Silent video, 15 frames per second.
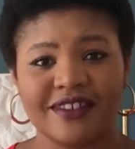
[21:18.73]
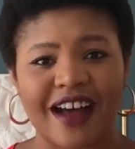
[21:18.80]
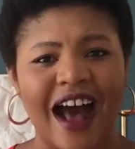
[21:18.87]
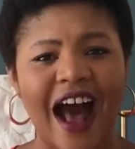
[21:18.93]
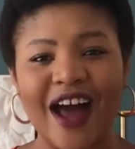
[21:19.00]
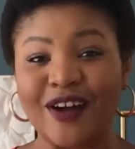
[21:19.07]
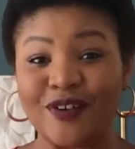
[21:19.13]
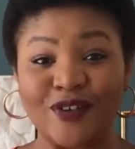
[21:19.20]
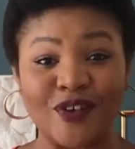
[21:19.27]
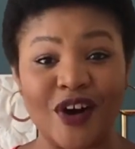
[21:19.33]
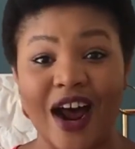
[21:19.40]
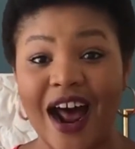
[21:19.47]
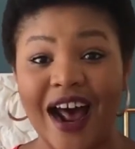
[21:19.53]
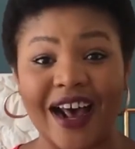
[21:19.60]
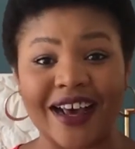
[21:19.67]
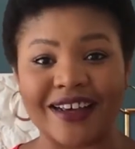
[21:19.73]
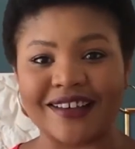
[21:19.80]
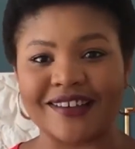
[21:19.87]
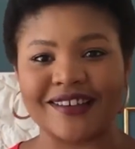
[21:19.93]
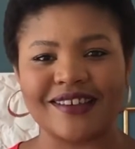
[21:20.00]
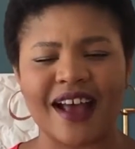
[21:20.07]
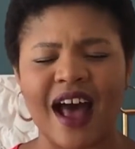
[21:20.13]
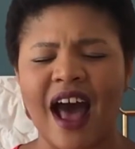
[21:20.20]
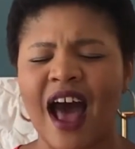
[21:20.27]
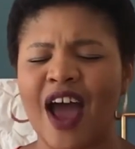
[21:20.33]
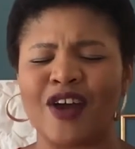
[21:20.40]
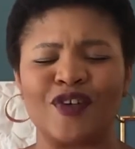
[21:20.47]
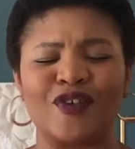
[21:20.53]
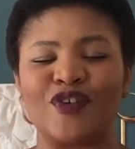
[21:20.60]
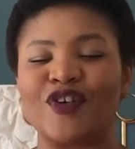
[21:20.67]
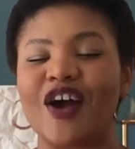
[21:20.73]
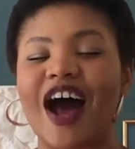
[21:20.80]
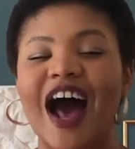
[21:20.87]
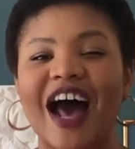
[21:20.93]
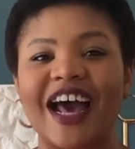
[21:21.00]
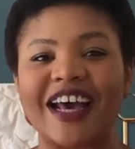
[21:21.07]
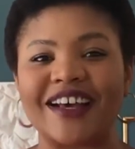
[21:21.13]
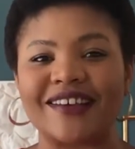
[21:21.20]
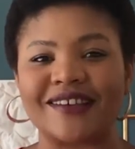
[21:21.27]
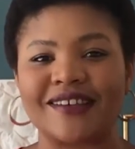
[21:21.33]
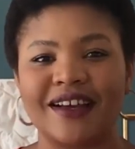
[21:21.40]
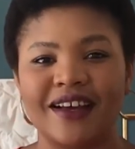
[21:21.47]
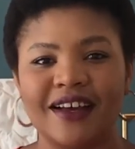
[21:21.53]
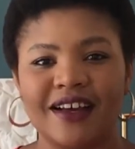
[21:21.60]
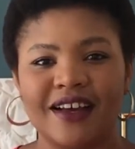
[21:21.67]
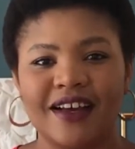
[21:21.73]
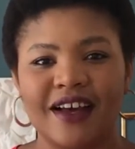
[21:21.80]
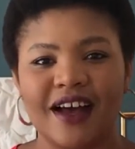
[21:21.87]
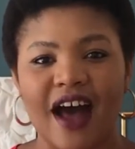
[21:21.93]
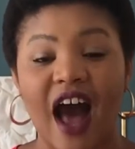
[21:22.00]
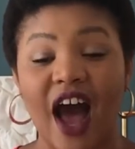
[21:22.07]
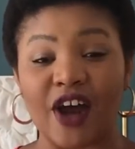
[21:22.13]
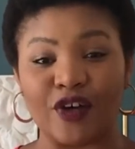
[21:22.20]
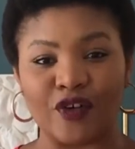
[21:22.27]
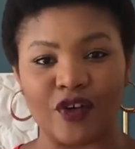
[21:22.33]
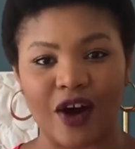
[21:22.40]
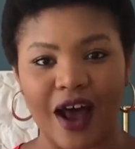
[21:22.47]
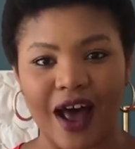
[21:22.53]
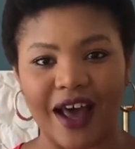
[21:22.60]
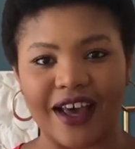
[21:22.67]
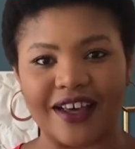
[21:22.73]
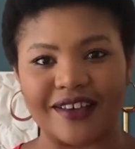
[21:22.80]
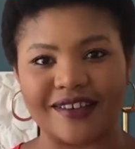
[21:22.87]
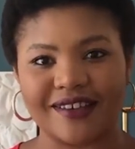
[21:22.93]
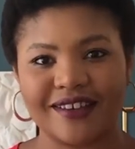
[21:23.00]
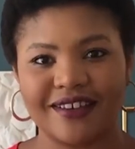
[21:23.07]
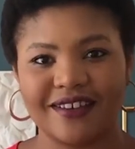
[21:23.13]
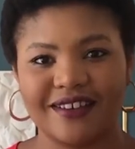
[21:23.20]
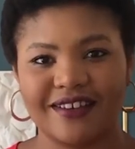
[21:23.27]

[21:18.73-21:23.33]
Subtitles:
I rise, I rise, I rise.